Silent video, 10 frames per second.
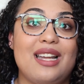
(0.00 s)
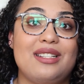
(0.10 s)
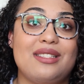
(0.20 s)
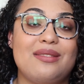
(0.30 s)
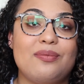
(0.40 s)
I
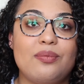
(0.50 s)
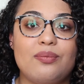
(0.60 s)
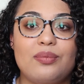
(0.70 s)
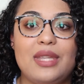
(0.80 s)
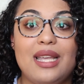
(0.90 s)
just
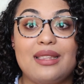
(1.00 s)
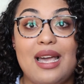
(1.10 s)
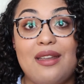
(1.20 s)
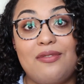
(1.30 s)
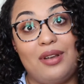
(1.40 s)
think
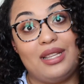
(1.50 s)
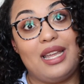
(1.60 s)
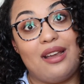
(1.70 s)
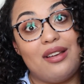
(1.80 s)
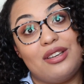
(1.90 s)
that if you're in
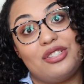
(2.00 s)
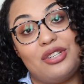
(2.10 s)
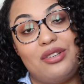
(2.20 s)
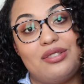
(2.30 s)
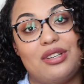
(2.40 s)
the area, you
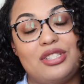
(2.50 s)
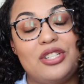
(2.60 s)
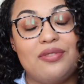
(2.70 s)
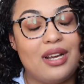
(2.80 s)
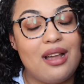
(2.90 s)
should use her.
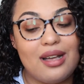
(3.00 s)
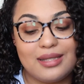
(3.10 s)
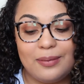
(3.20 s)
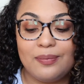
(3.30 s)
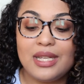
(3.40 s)
She's very
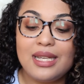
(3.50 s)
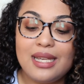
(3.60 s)
awesome.